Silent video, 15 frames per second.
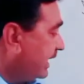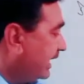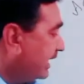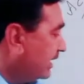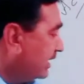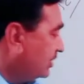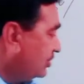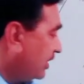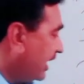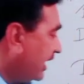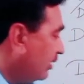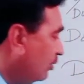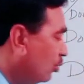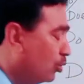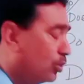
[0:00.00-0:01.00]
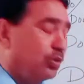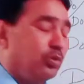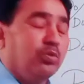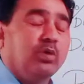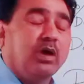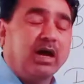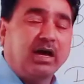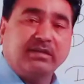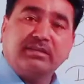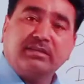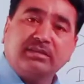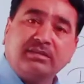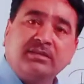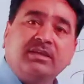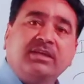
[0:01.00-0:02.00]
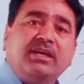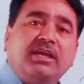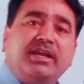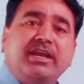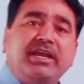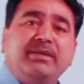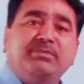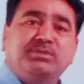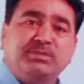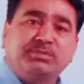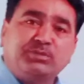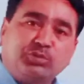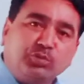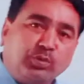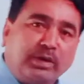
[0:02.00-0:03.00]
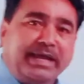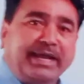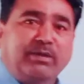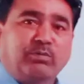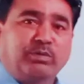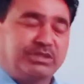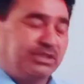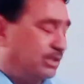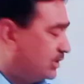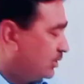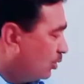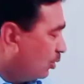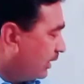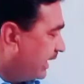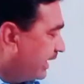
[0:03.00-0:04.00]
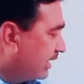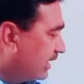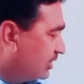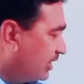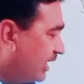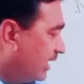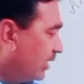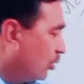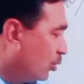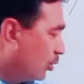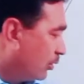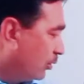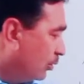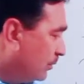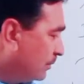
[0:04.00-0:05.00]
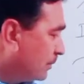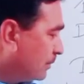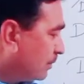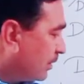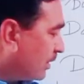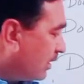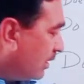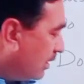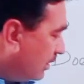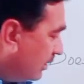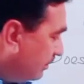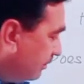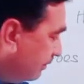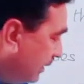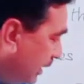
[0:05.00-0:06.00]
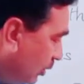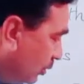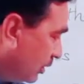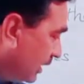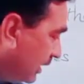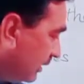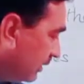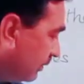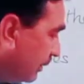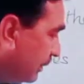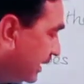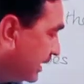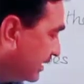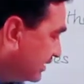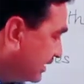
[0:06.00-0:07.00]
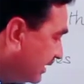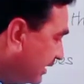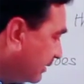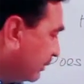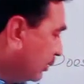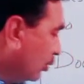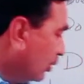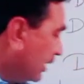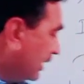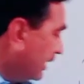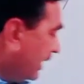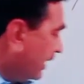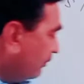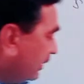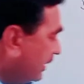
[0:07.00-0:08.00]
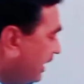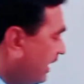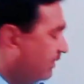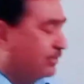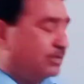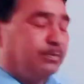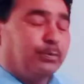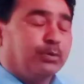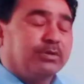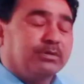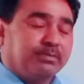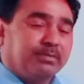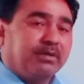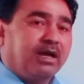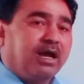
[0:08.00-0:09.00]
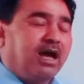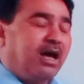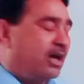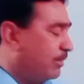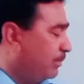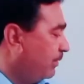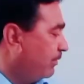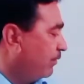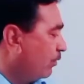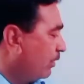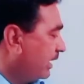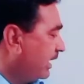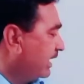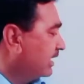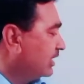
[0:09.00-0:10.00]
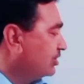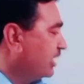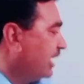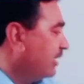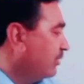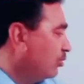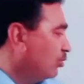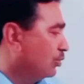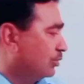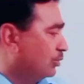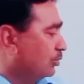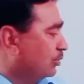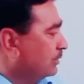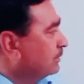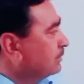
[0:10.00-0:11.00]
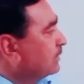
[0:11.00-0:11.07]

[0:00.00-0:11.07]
English and Urdu are the names of two languages. So English and Urdu plural will be considered plural, and we have to put are before English and Urdu.